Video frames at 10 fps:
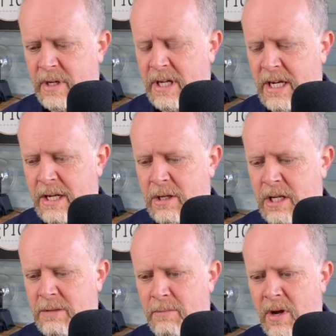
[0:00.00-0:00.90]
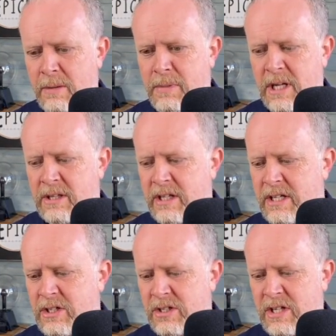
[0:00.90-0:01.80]
And it might be that you
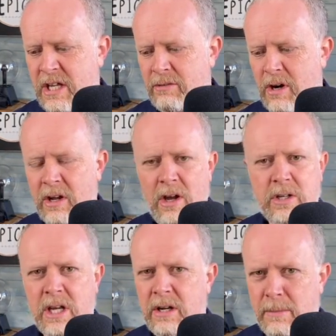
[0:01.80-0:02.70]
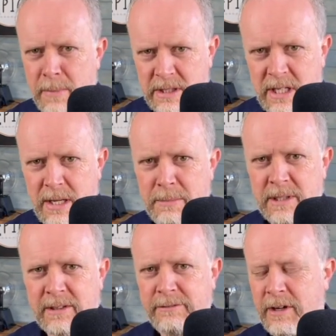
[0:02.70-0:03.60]
just say, right, okay, on a Monday I
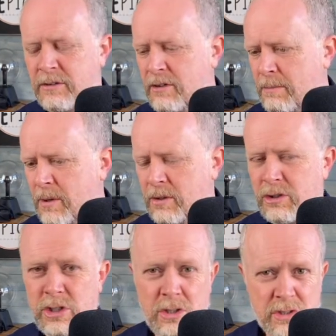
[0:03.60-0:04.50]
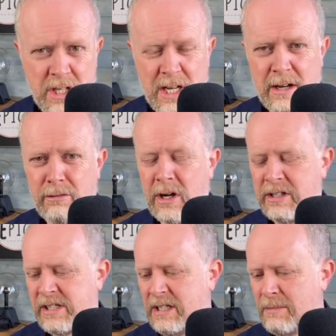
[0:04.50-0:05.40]
pick the phones up, on a Tuesday I write
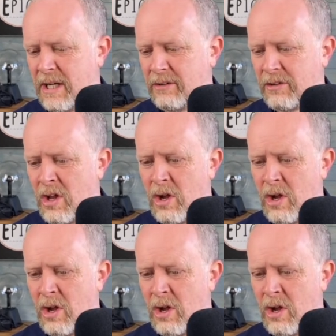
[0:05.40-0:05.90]
emails,